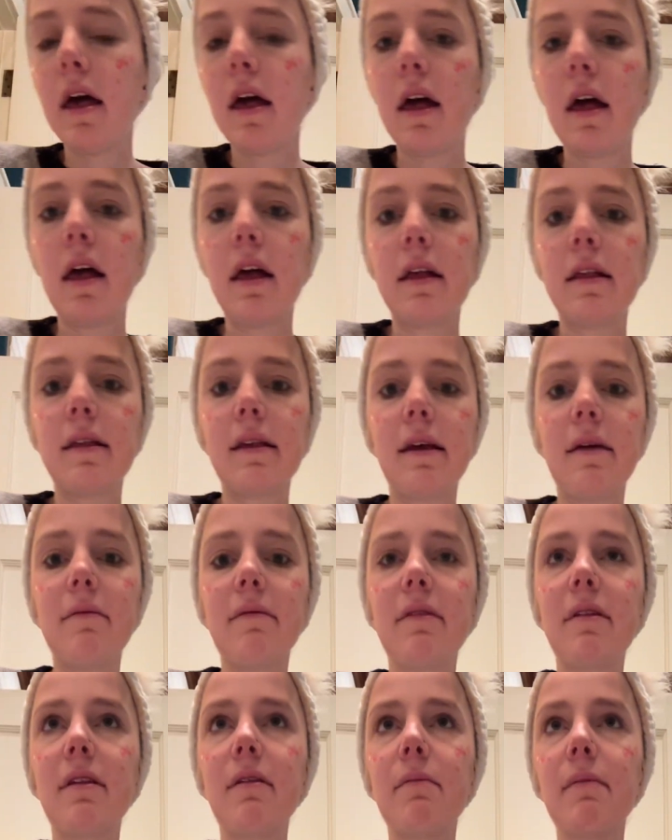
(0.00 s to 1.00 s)
it seems
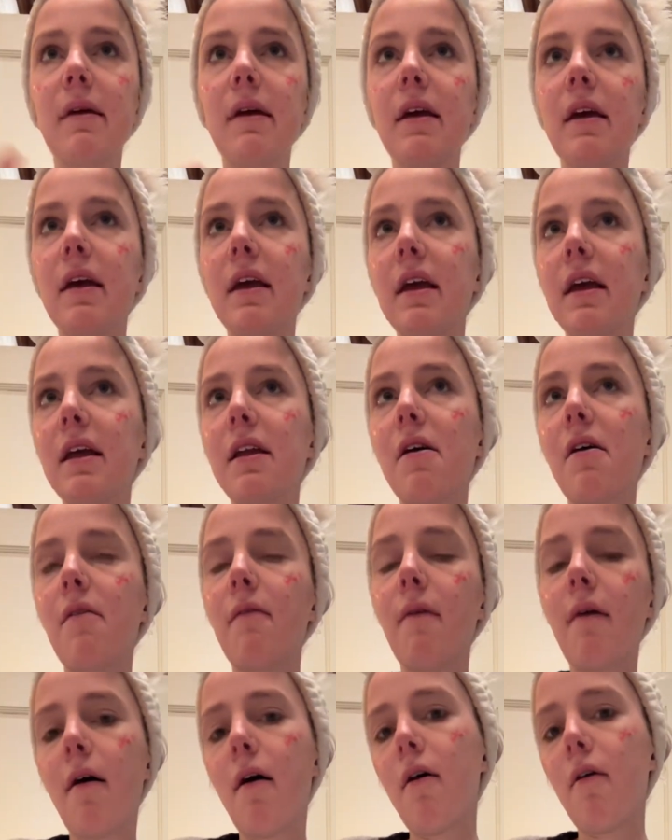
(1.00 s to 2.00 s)
to be,
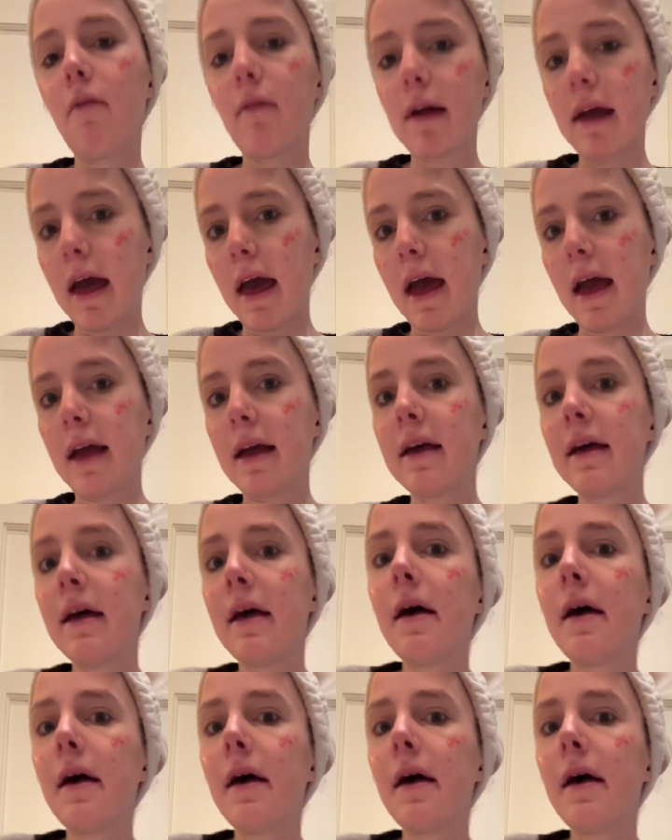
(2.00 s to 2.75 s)
okay.